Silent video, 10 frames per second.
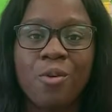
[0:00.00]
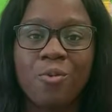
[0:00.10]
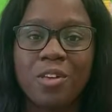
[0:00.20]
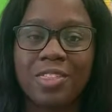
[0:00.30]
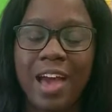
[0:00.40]

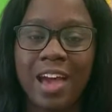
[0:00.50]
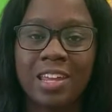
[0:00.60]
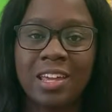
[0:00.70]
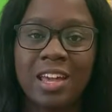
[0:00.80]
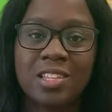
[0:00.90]
with
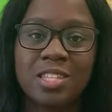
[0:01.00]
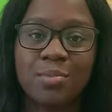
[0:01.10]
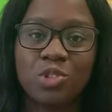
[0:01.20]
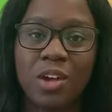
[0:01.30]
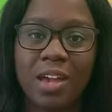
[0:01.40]
adding and
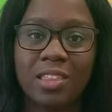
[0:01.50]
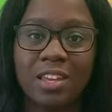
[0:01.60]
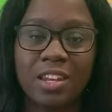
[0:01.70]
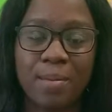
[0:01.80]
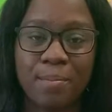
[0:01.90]

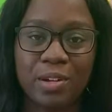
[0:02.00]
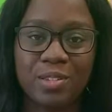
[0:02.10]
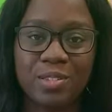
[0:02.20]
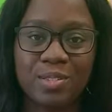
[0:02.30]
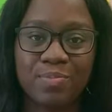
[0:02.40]
subtracting
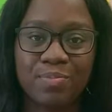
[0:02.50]
numbers.